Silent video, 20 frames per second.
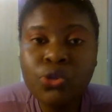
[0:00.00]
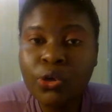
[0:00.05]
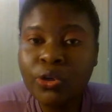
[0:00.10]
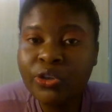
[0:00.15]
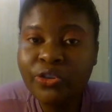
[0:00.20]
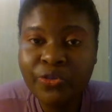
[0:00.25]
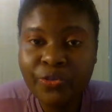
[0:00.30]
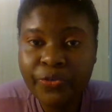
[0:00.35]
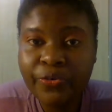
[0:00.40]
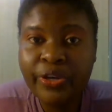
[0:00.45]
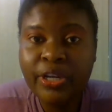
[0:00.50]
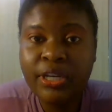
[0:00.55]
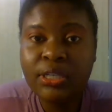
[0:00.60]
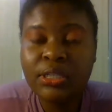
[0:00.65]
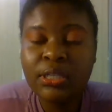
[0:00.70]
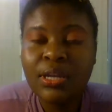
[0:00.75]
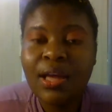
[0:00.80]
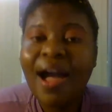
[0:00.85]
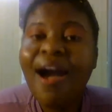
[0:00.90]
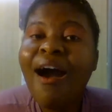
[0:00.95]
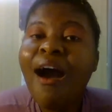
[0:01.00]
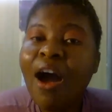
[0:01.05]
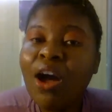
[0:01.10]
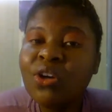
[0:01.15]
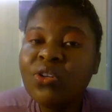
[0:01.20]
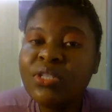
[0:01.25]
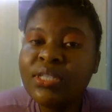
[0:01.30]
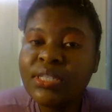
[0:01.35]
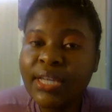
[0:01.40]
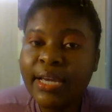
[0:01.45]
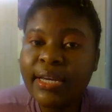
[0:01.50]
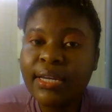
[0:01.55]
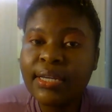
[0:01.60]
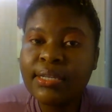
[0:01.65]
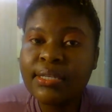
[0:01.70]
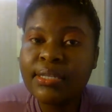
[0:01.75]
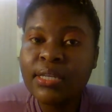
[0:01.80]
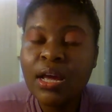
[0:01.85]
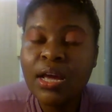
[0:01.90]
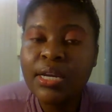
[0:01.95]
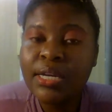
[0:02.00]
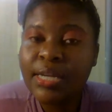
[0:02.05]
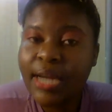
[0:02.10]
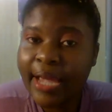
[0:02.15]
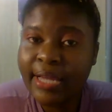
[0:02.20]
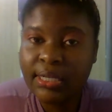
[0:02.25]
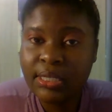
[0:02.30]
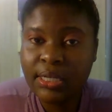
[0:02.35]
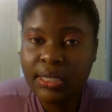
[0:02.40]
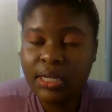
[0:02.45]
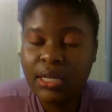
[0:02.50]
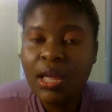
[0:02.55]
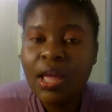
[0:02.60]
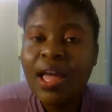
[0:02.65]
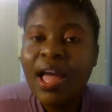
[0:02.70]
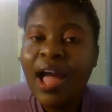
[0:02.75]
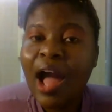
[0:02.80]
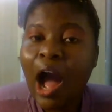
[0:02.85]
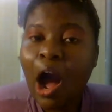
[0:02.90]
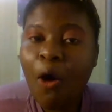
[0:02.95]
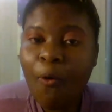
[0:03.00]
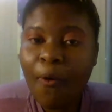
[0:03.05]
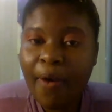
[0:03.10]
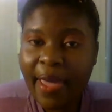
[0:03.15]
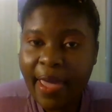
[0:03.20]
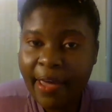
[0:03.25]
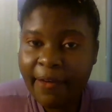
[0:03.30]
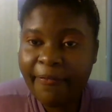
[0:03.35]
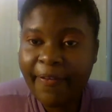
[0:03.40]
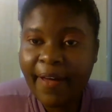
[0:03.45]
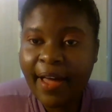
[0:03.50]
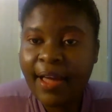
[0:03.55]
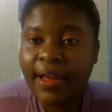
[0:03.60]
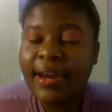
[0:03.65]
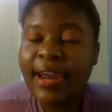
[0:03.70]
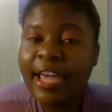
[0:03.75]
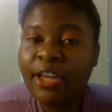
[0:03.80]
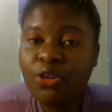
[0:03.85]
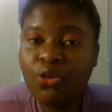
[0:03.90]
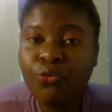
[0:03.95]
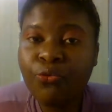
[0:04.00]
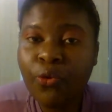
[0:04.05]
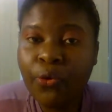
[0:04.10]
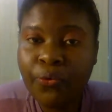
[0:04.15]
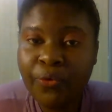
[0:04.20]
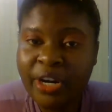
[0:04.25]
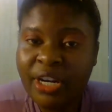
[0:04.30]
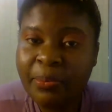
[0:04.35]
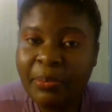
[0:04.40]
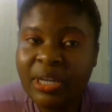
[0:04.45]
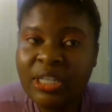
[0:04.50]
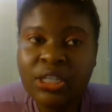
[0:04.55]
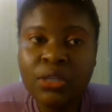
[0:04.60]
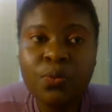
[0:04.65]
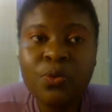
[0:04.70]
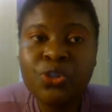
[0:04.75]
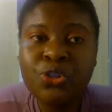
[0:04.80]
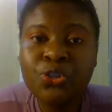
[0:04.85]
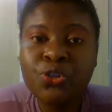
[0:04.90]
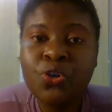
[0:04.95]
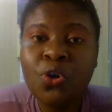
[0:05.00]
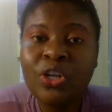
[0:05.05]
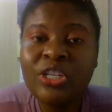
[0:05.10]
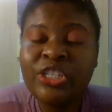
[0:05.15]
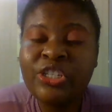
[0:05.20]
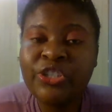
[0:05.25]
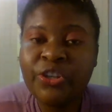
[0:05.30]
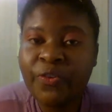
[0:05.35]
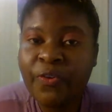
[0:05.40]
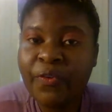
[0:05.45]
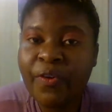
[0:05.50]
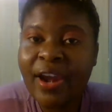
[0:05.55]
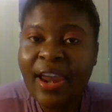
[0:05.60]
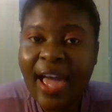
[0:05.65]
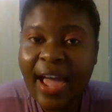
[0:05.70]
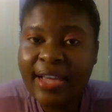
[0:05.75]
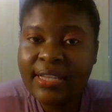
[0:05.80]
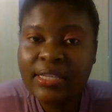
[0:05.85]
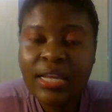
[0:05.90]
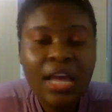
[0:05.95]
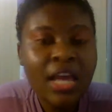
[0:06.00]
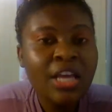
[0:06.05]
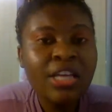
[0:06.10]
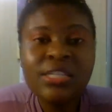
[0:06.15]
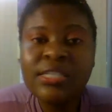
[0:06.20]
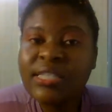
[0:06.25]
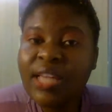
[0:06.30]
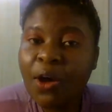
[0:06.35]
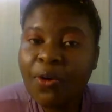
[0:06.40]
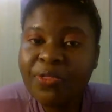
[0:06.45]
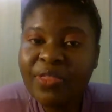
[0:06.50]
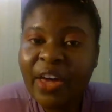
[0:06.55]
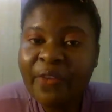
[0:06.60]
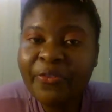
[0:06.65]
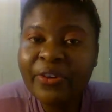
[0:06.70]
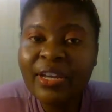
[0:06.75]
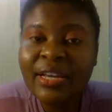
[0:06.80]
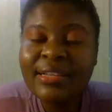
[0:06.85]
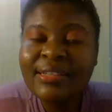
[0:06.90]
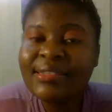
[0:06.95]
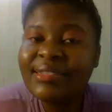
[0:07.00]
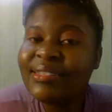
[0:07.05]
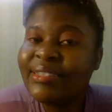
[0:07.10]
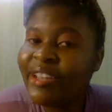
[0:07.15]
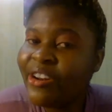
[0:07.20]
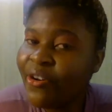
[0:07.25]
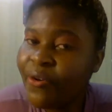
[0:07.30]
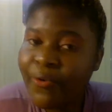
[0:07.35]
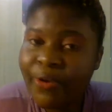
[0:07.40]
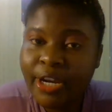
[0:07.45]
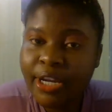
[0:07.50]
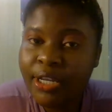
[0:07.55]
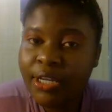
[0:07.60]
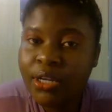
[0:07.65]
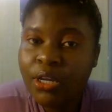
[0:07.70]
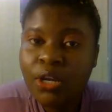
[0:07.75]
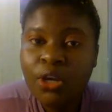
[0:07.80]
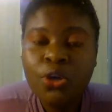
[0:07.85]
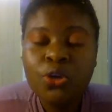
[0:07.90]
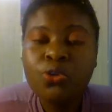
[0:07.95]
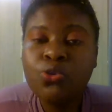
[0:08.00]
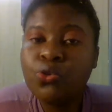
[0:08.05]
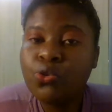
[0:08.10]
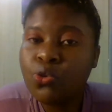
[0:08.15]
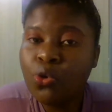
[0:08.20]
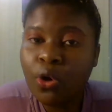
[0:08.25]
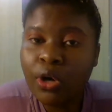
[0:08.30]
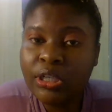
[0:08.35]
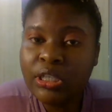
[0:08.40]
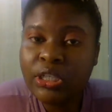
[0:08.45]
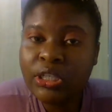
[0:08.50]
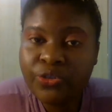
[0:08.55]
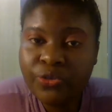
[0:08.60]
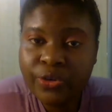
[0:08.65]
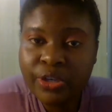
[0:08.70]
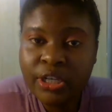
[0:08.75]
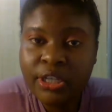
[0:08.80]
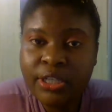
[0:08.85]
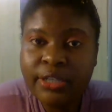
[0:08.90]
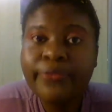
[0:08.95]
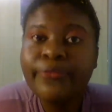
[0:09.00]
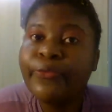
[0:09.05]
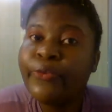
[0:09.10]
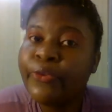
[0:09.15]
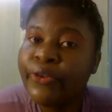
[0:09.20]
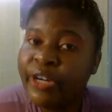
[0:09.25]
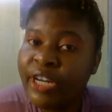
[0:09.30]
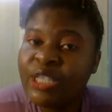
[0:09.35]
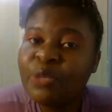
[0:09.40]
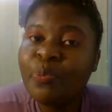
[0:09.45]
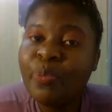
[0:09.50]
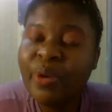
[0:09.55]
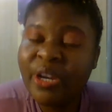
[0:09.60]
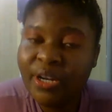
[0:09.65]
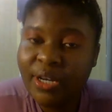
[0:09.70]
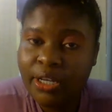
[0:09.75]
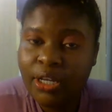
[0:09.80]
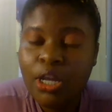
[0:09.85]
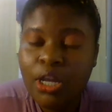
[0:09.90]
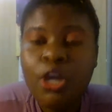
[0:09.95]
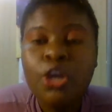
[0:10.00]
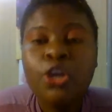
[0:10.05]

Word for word: don't treat outsiders nicely. However, like you've already mentioned, we should not generalize. South Africans generally do not treat foreigners badly.